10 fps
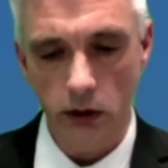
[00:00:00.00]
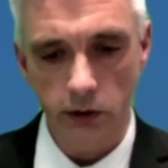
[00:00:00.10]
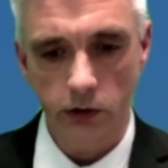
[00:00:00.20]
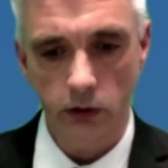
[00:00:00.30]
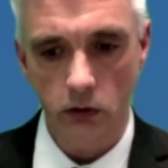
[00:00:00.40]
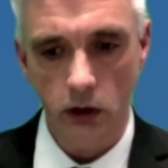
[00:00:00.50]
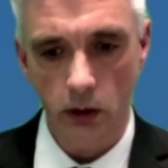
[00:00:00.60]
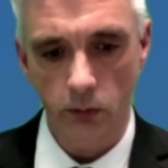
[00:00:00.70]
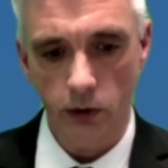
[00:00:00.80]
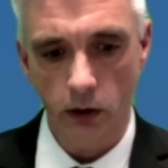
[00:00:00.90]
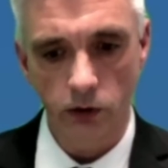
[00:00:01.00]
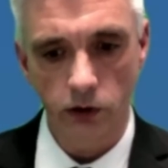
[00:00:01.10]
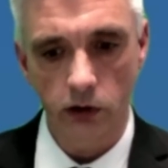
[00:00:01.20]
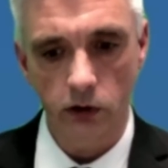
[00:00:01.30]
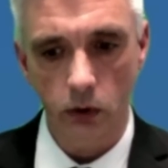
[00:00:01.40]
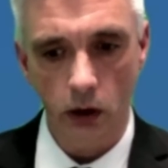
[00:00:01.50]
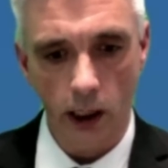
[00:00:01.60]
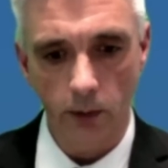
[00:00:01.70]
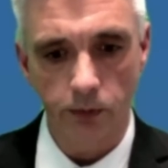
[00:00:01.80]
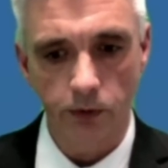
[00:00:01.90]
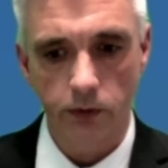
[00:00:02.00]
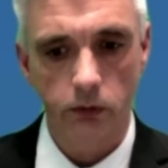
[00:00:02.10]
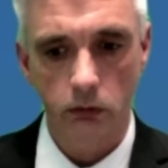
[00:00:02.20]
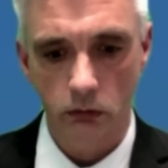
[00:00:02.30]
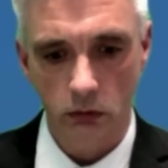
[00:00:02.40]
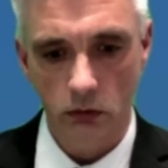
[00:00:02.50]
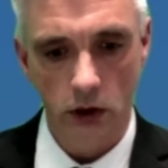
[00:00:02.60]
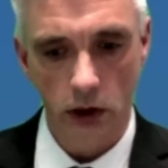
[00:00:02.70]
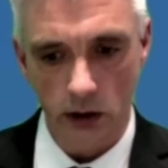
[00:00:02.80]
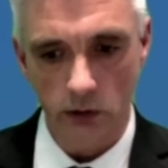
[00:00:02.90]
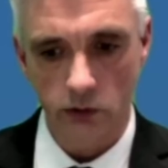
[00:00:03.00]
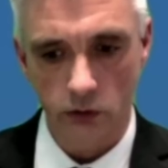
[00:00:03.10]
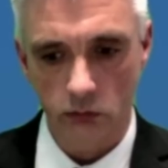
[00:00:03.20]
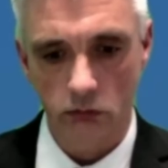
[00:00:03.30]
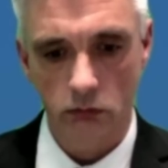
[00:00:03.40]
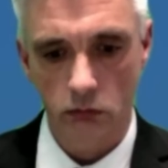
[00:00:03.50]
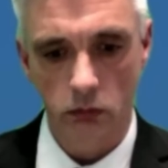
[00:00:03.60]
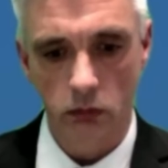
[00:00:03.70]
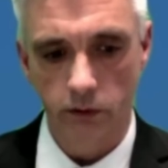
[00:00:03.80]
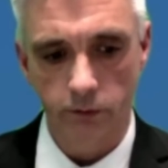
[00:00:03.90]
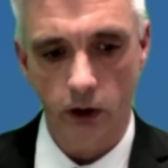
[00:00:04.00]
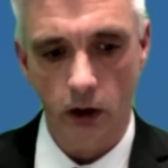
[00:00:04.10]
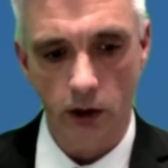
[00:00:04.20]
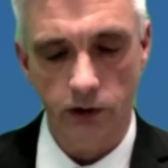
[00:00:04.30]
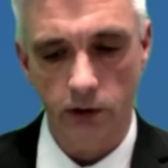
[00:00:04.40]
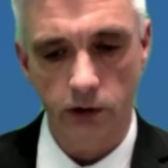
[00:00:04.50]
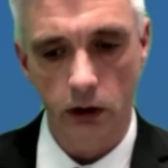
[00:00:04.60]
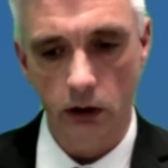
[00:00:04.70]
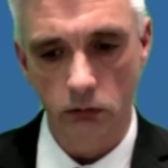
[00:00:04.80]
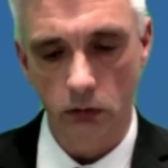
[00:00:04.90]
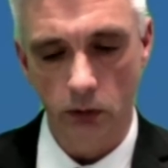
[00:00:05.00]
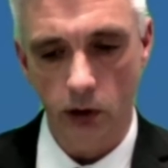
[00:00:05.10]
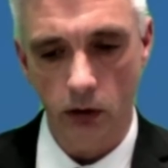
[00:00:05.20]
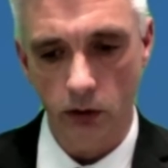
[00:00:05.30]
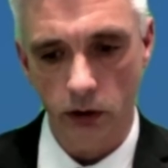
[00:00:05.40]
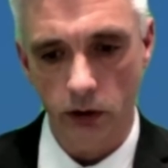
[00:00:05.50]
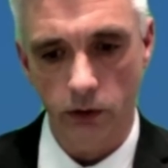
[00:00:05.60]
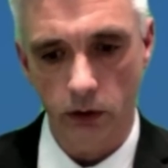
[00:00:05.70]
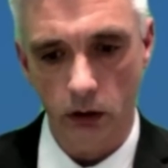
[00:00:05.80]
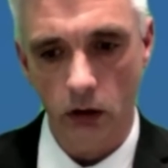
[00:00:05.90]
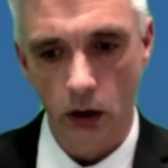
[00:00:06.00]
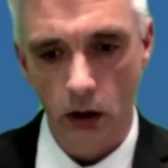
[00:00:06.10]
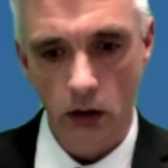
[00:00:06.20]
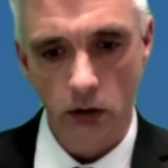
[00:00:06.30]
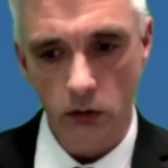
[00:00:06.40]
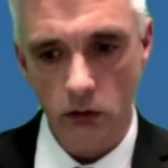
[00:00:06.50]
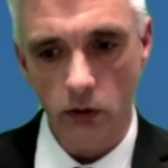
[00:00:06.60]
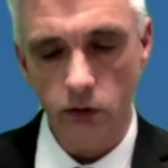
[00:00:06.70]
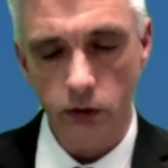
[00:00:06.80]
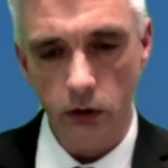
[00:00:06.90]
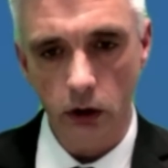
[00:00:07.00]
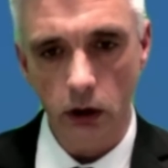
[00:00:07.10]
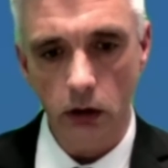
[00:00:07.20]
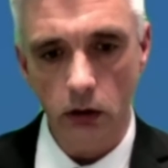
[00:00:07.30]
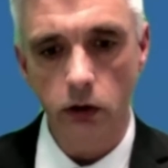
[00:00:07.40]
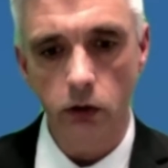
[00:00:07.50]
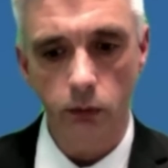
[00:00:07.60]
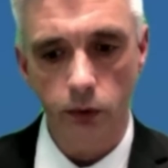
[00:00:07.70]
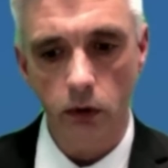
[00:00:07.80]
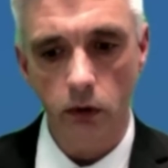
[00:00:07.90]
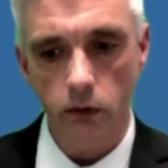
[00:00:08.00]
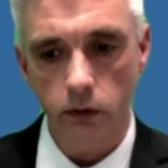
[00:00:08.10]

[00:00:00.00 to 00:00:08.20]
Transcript: it's an ongoing process with labs. It's with fire testing and laboratories that we're constantly looking to improve.